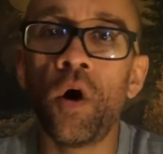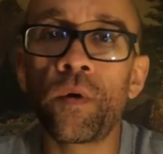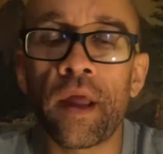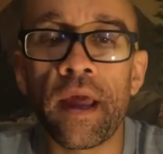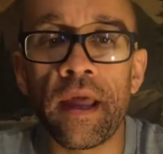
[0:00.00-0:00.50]

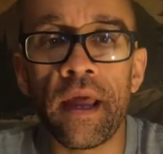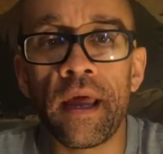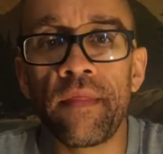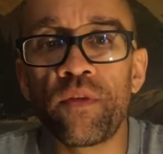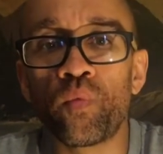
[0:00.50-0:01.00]
Okay,
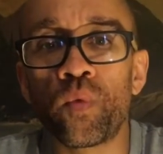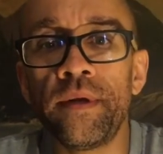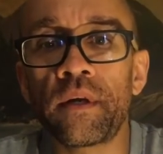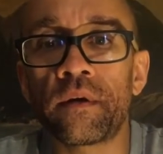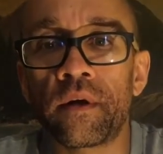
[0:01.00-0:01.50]
and the
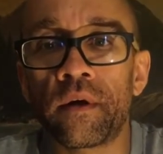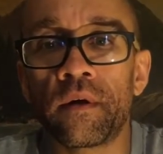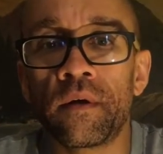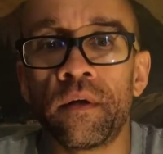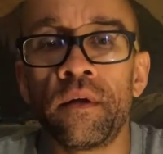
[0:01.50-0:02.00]
Riddler.
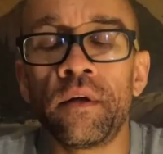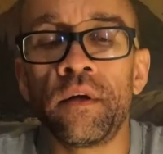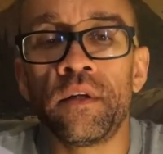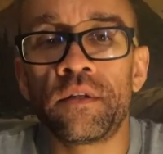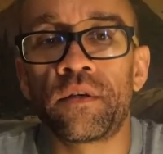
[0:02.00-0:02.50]

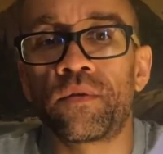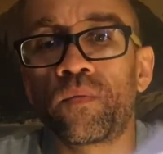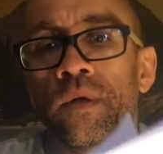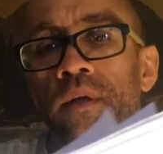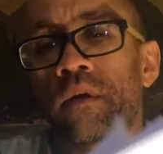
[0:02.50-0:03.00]
So
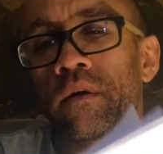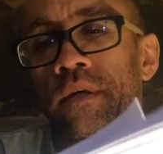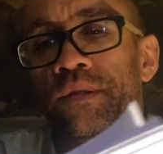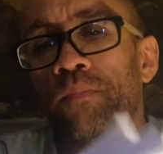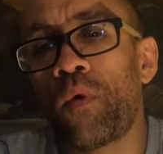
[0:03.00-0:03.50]
the Riddler,
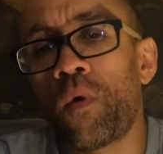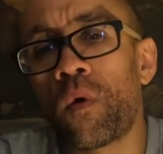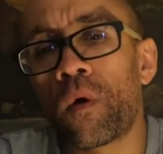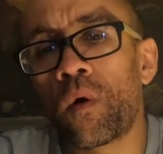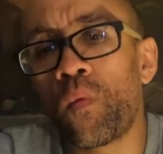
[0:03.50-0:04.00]
it's
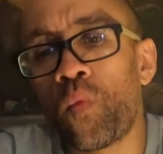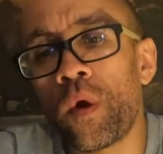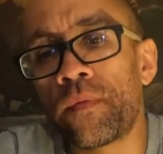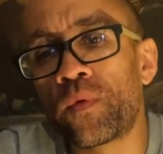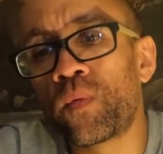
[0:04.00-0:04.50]
more
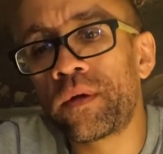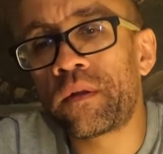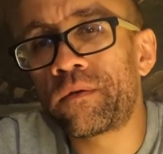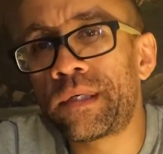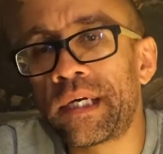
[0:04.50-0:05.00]
what the
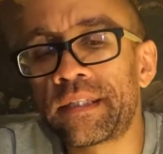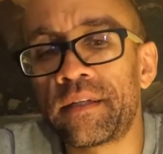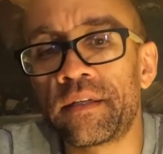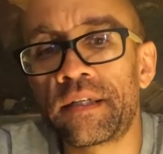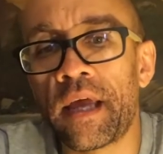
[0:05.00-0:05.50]
Riddler
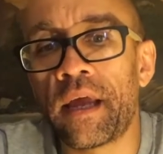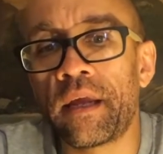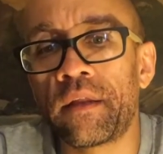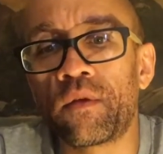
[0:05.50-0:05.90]
doesn't say.